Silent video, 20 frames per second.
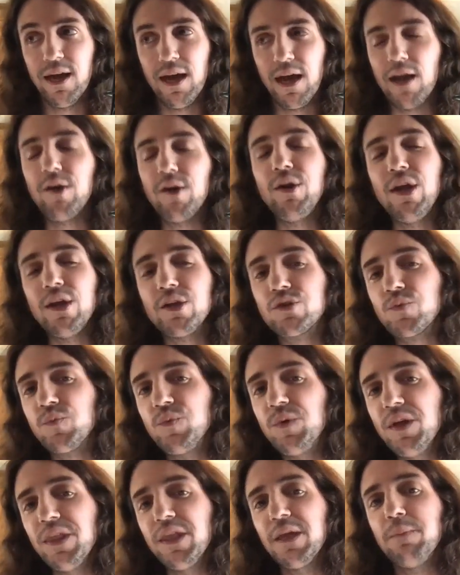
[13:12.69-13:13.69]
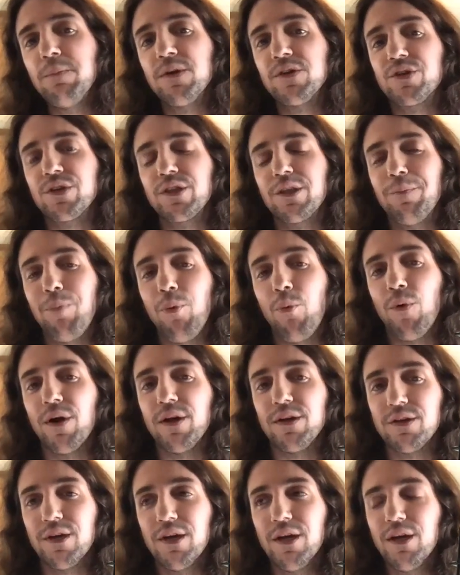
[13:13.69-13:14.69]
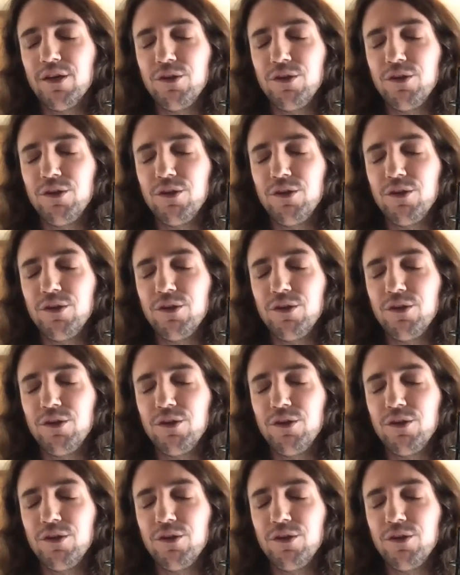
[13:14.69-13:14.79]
and it's really missing the point.